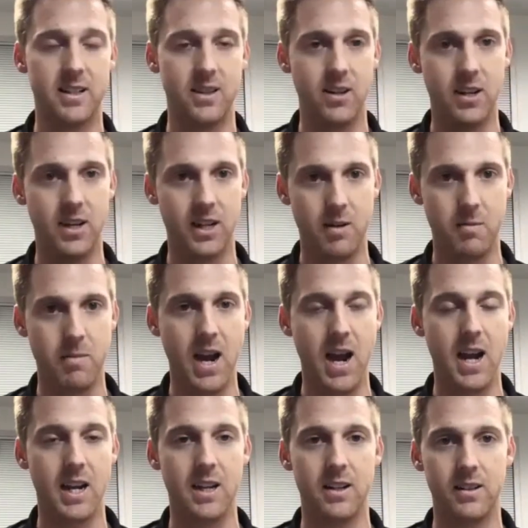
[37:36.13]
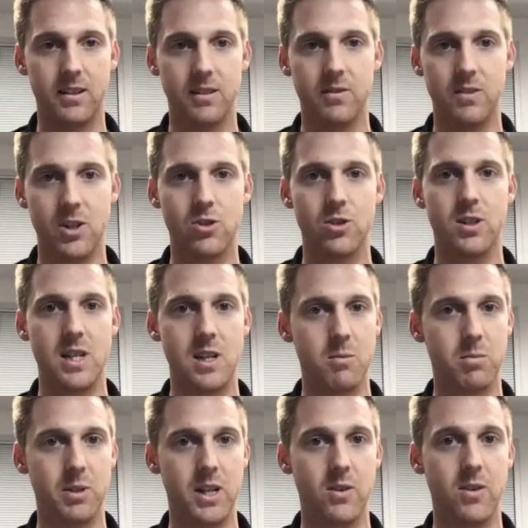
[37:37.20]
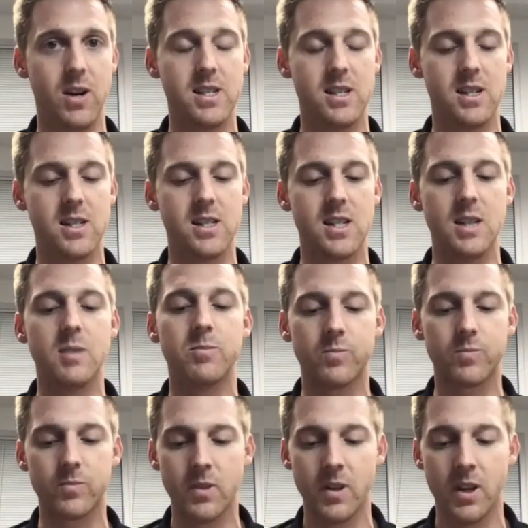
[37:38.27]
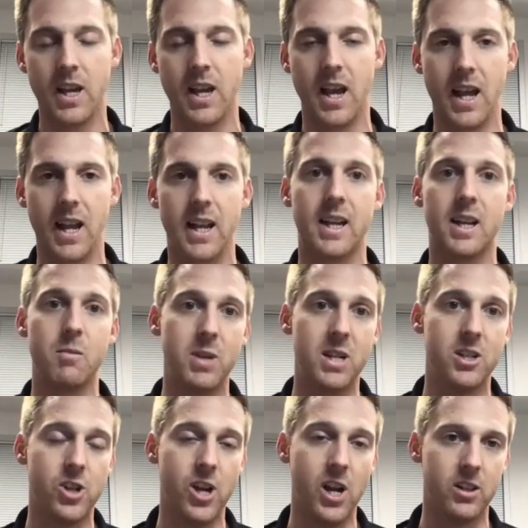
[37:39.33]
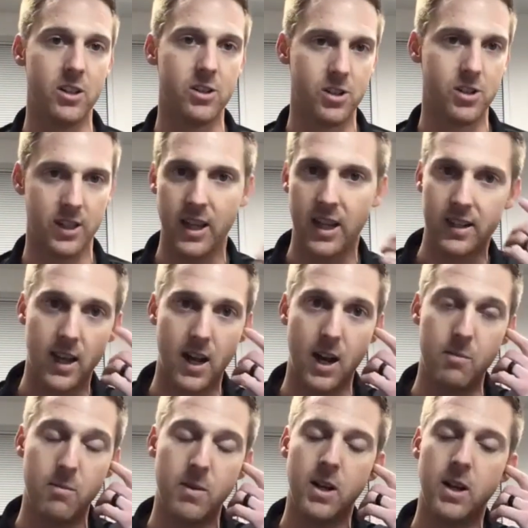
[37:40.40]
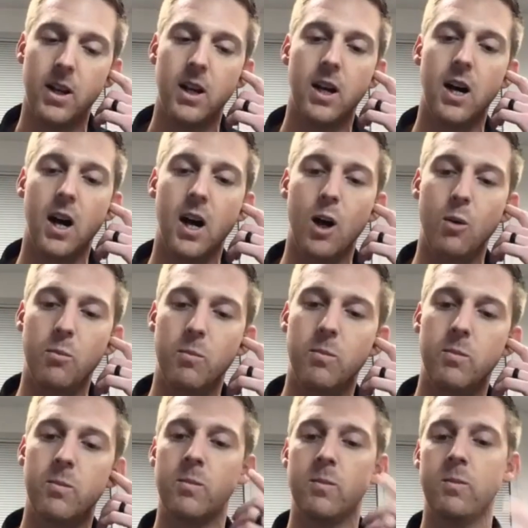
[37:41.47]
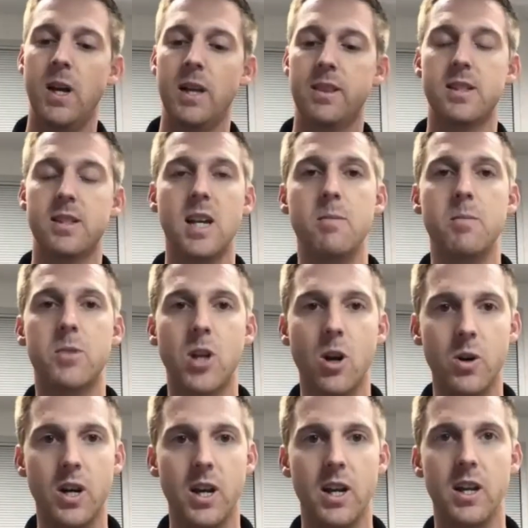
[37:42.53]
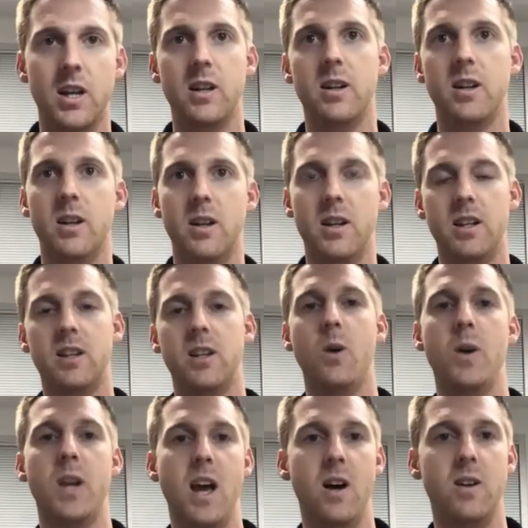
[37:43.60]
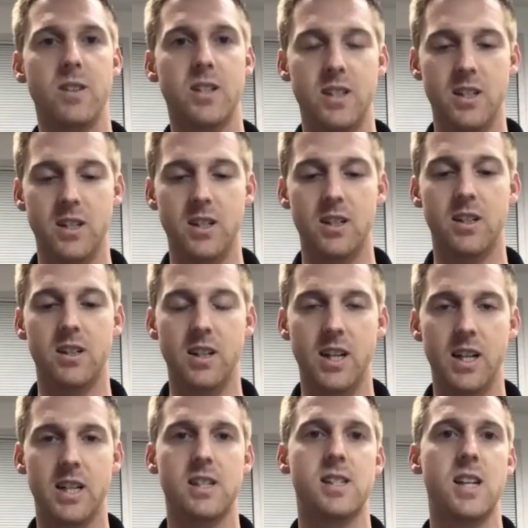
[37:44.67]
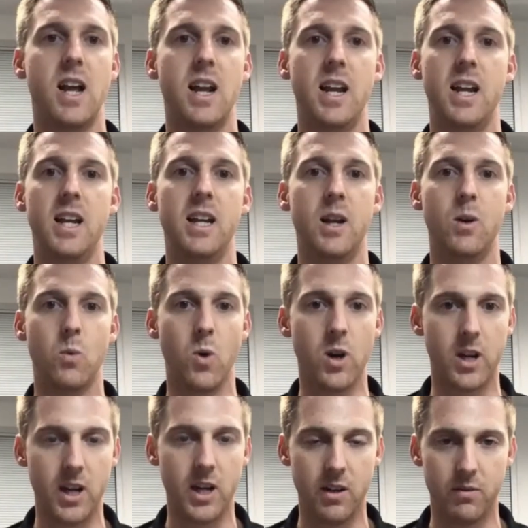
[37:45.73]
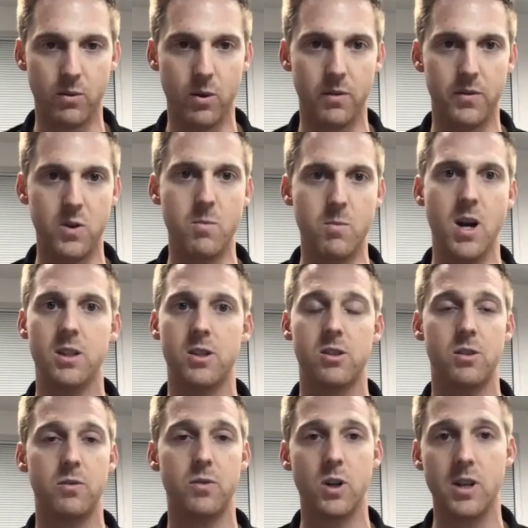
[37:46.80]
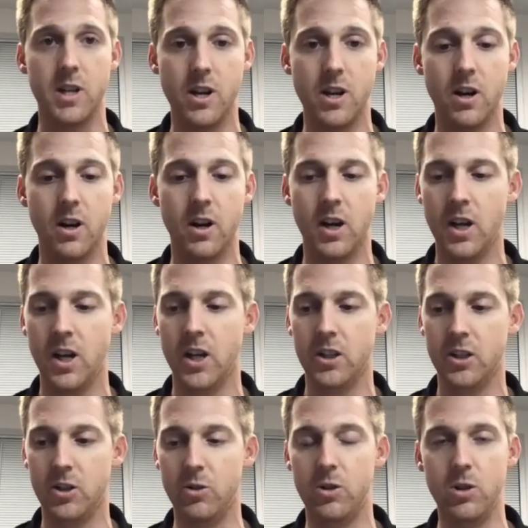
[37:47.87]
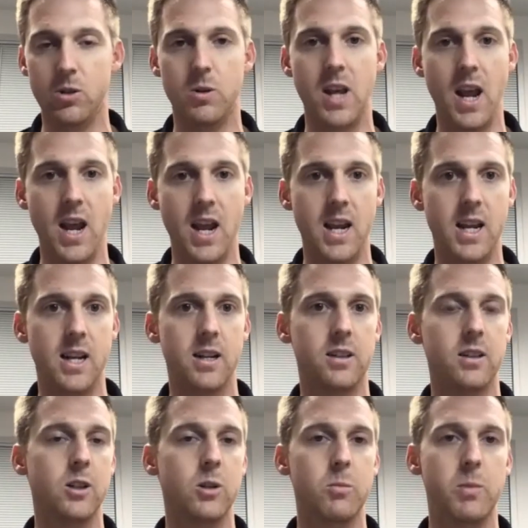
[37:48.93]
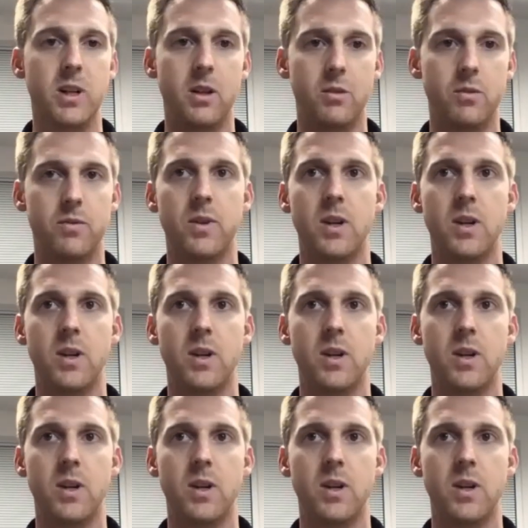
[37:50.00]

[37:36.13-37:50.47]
they're going to come back and eventually complete a residency, and it can be a challenge at that time. Um, at the same token, going out into the clinic setting and working for a few months or for a year, you do gain a little bit of